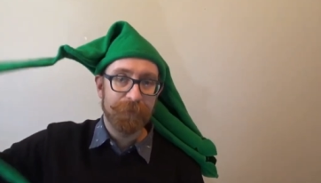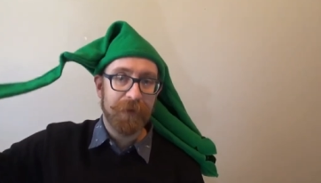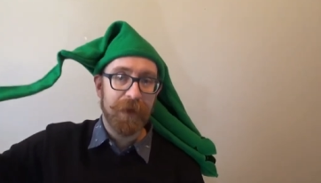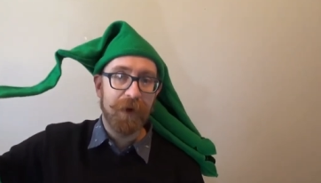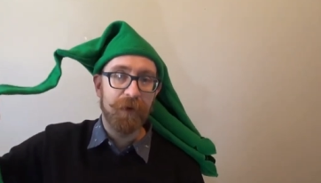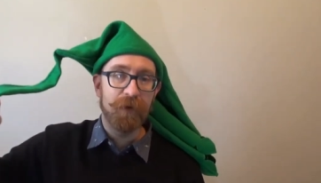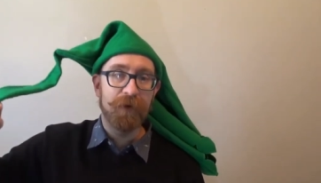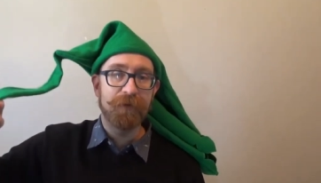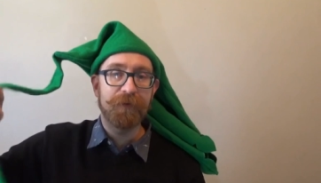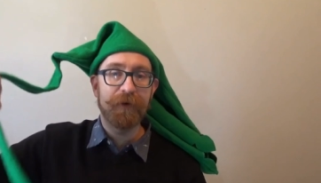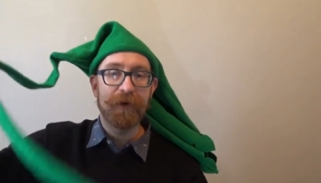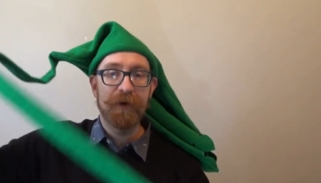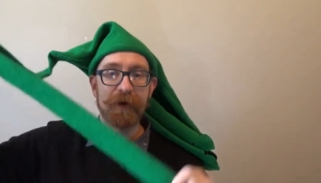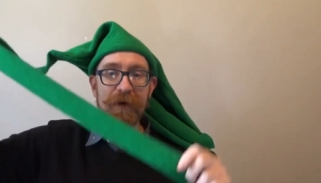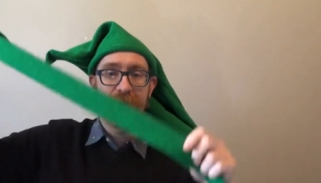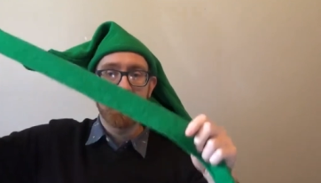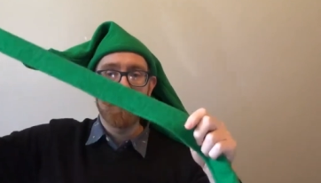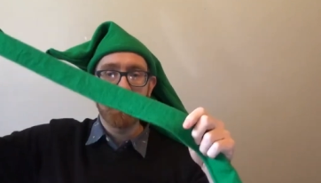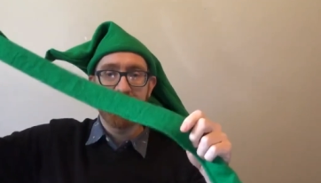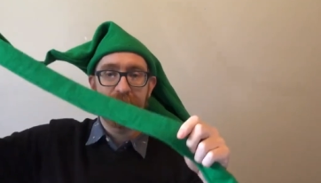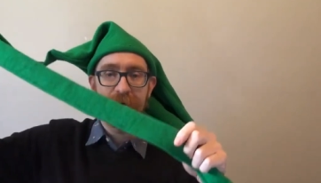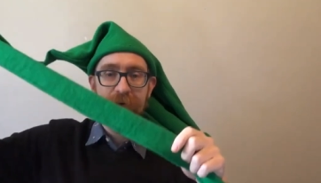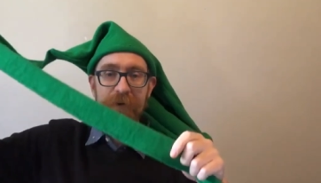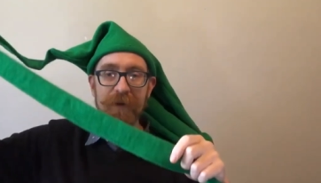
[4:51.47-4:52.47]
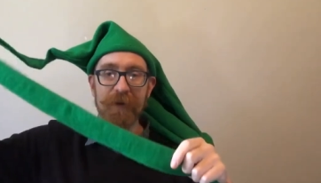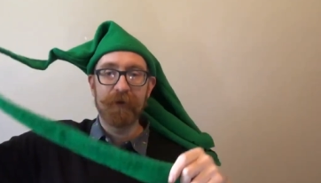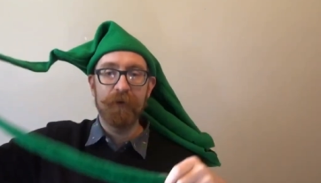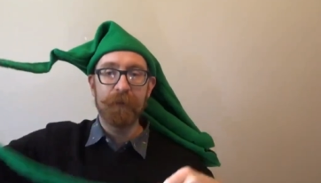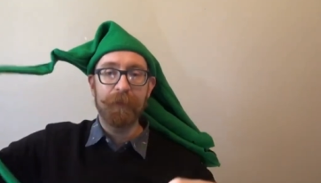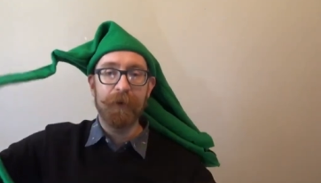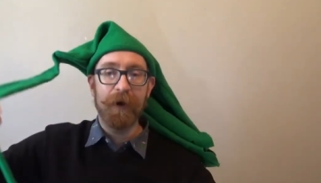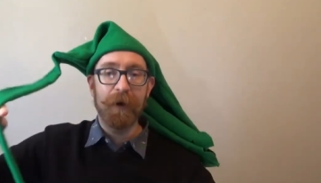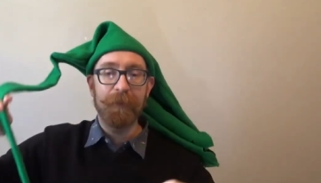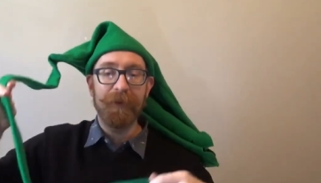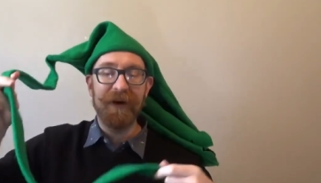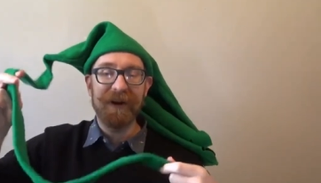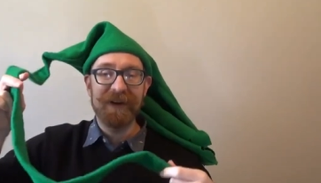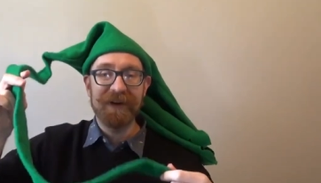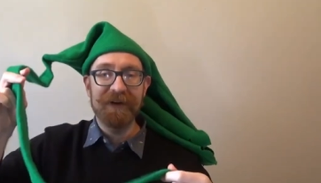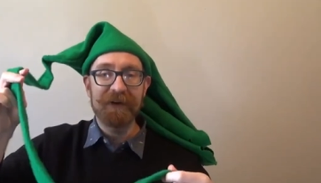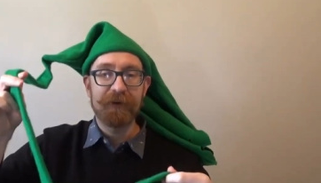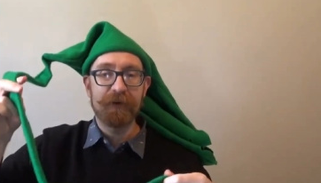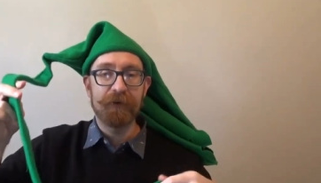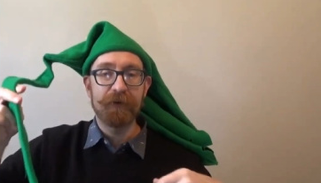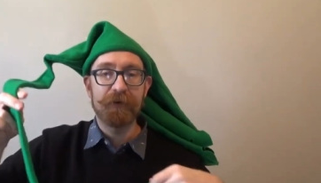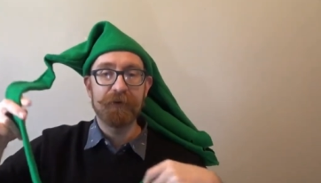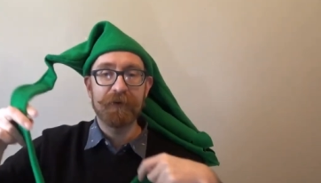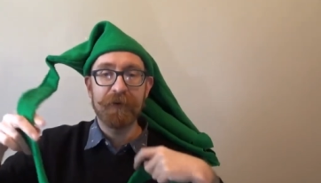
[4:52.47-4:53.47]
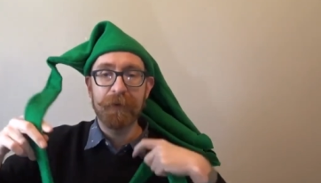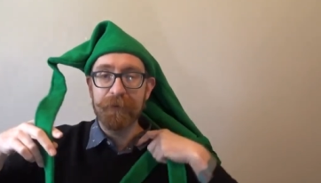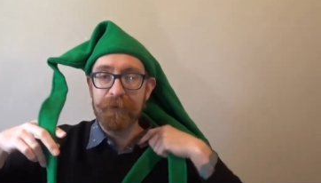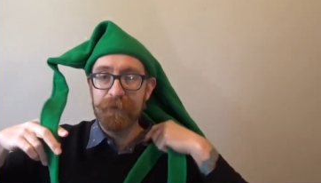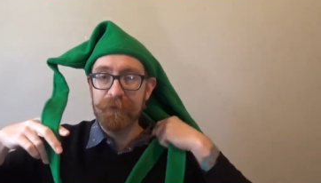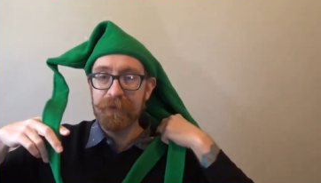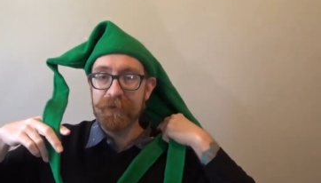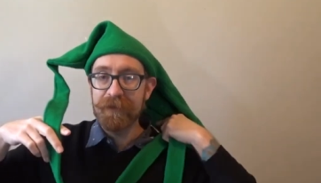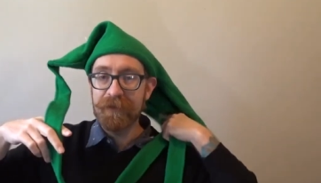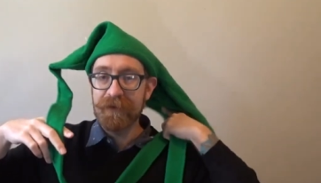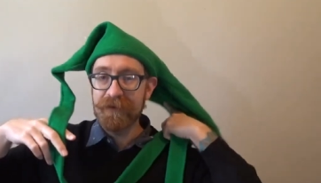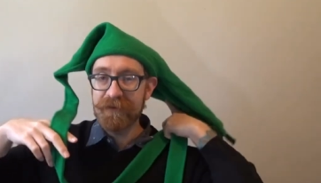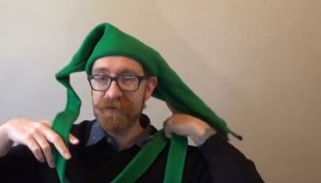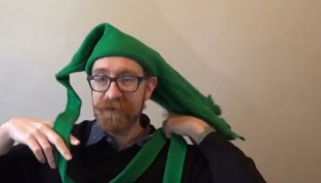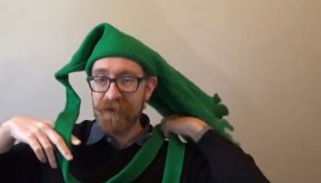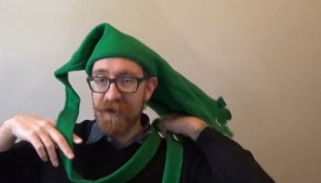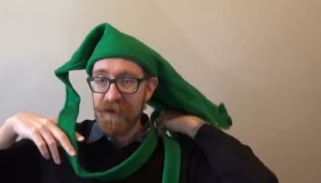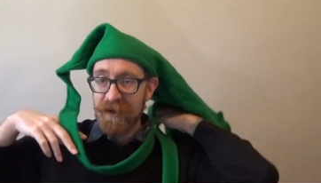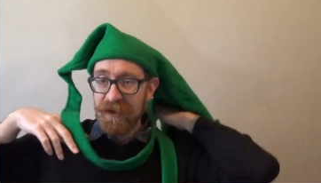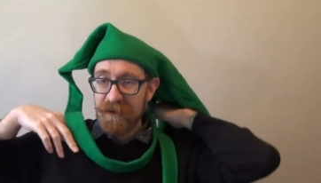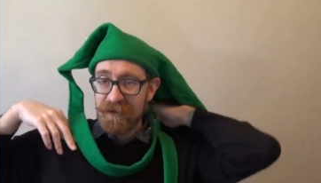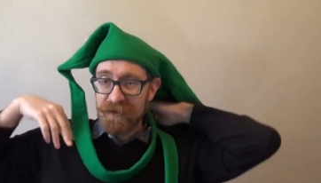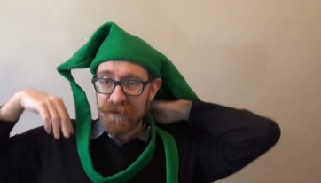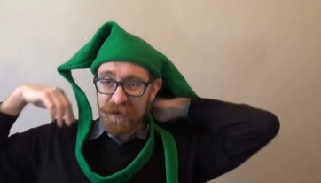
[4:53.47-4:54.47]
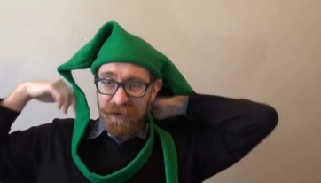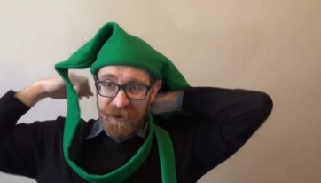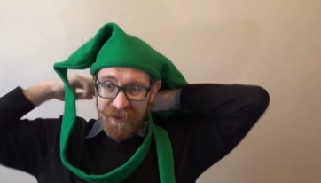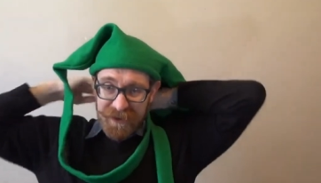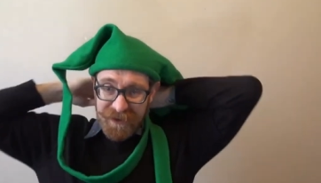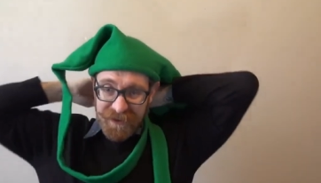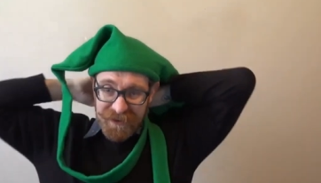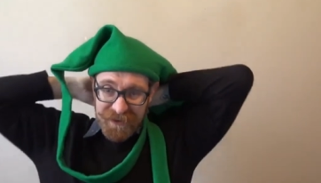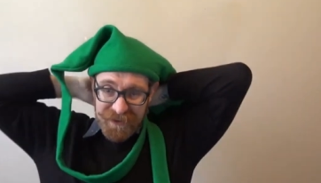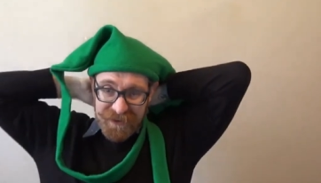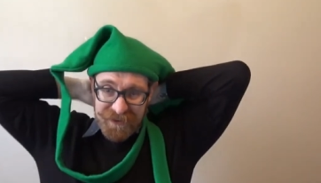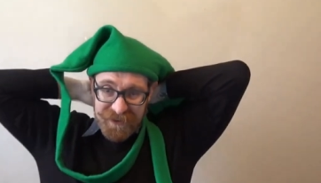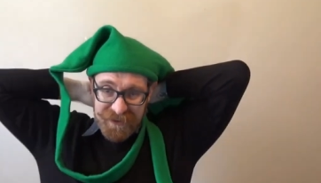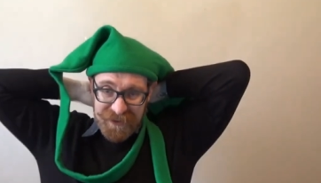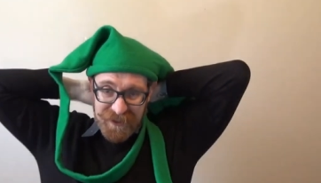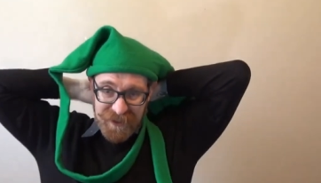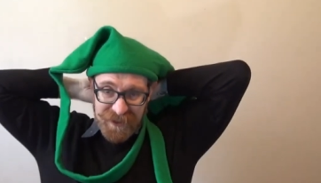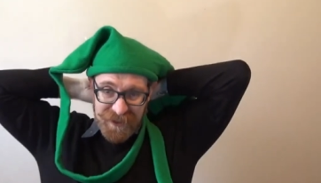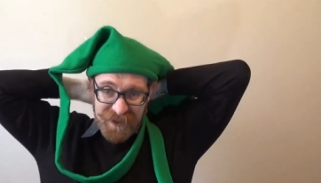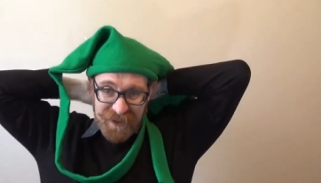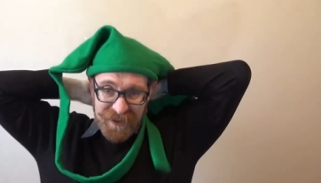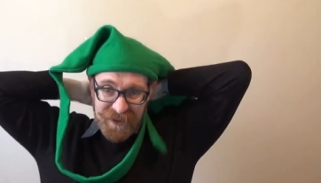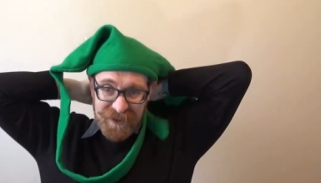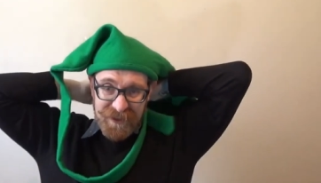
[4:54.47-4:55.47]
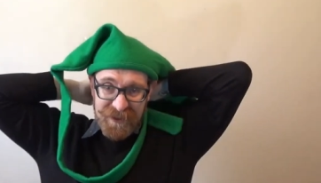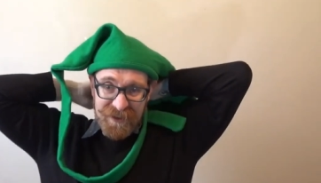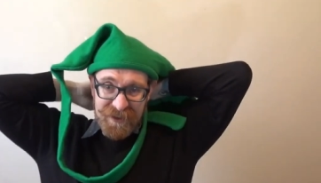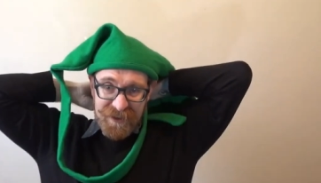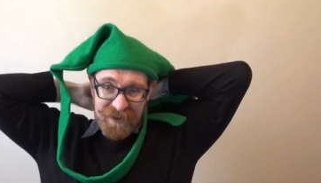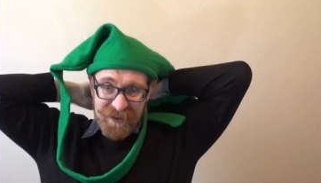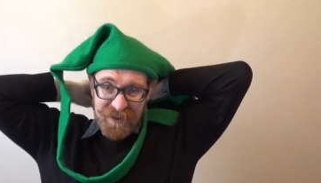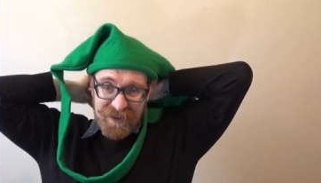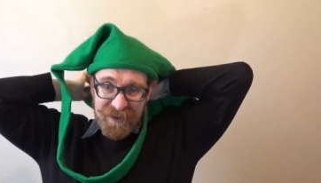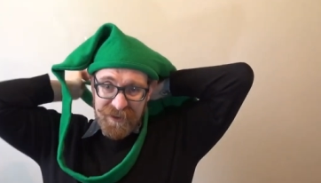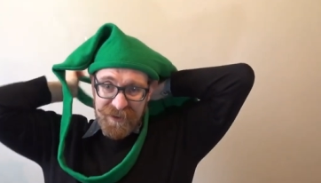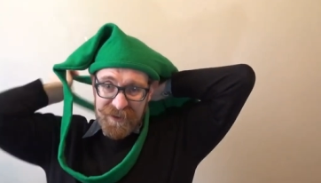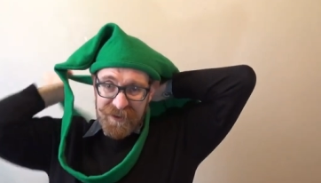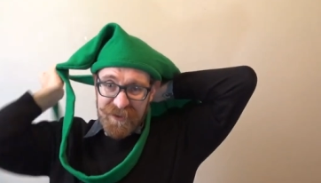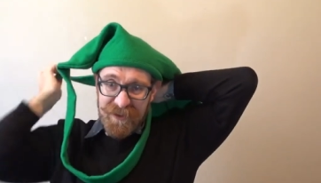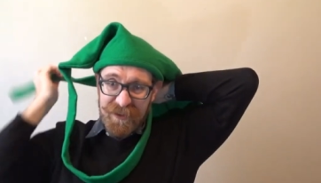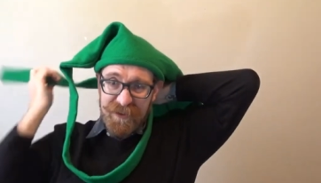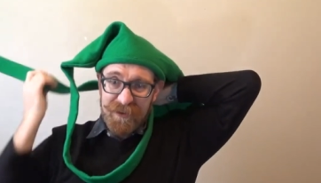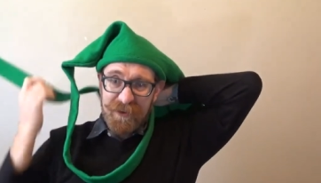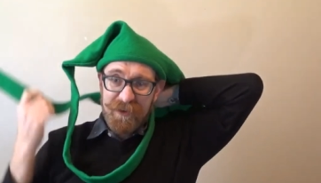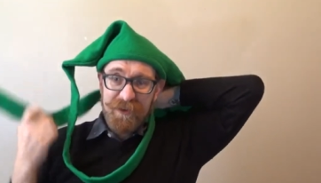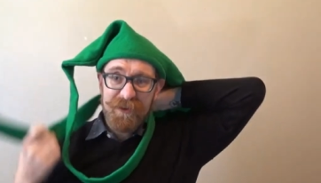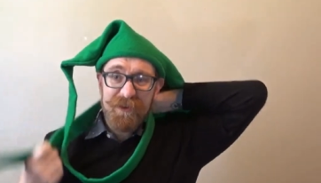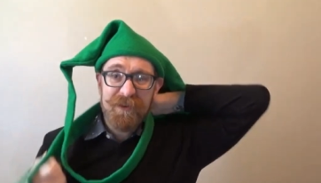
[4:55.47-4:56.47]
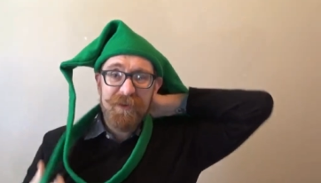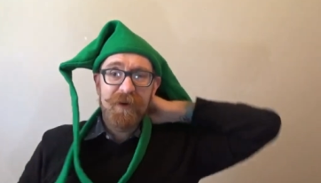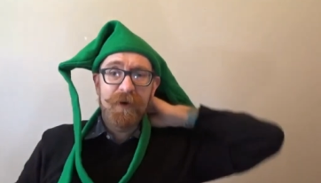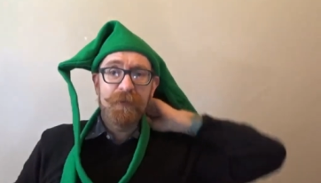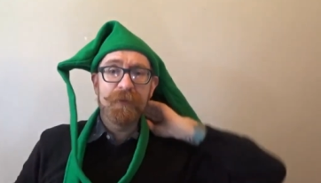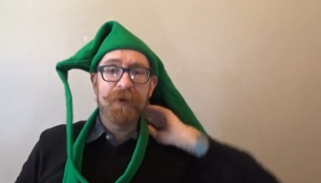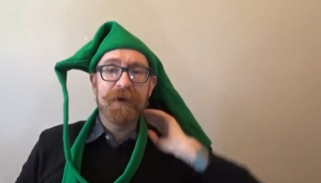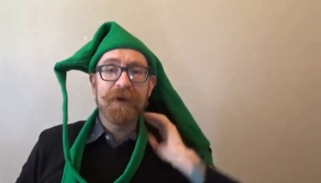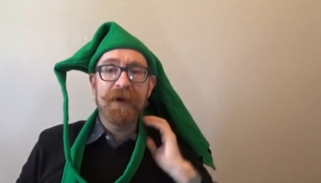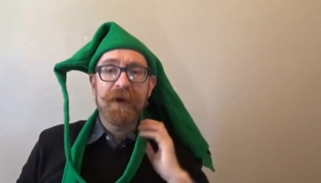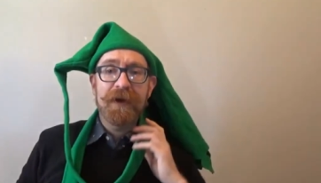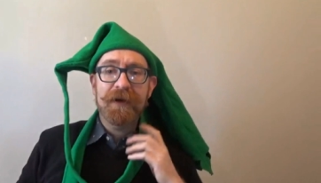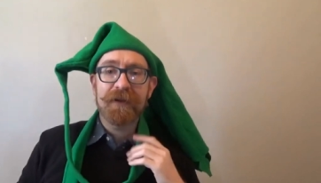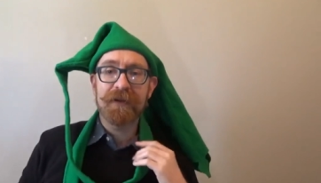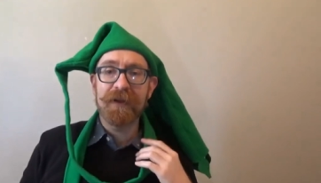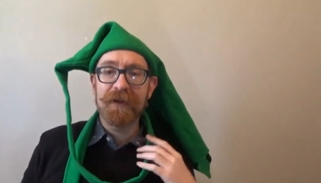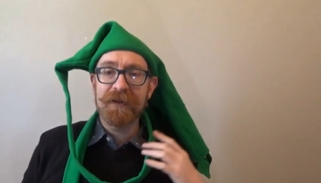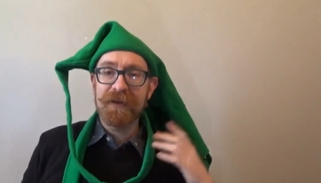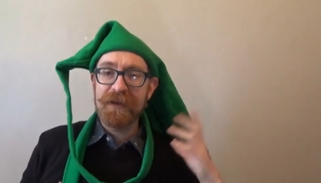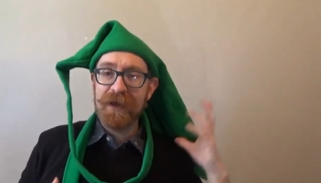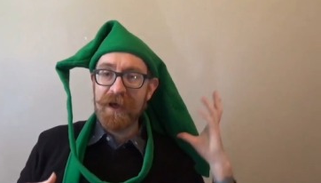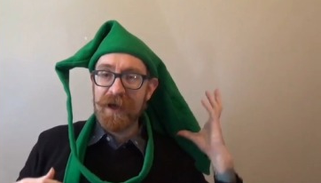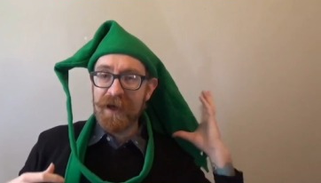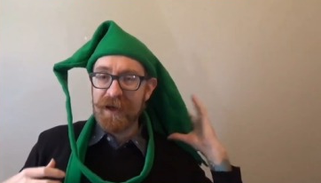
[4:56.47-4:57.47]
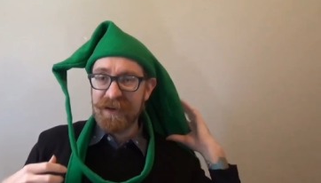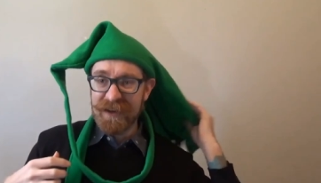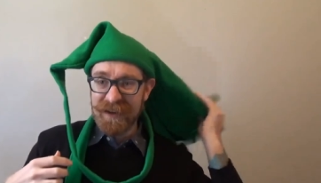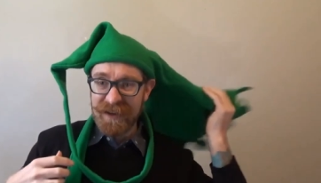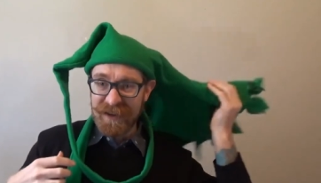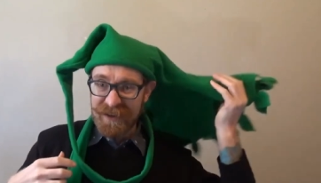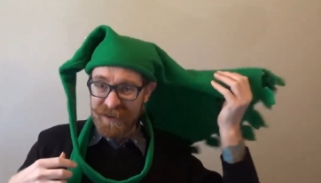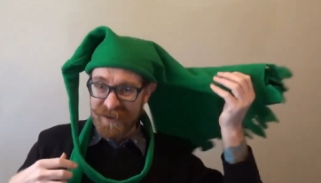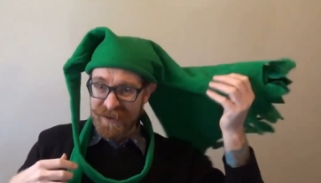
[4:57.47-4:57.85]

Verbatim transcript: However, longer liripipe, I need to do something with this, so I can just throw this around my neck like that.